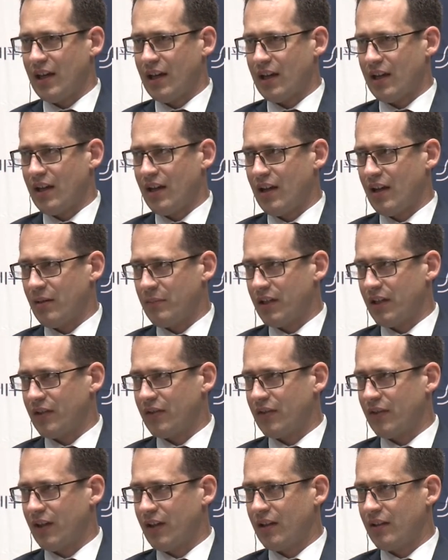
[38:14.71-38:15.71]

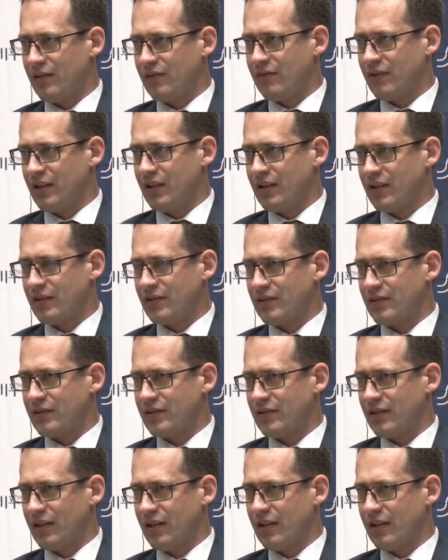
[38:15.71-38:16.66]
economic side of this,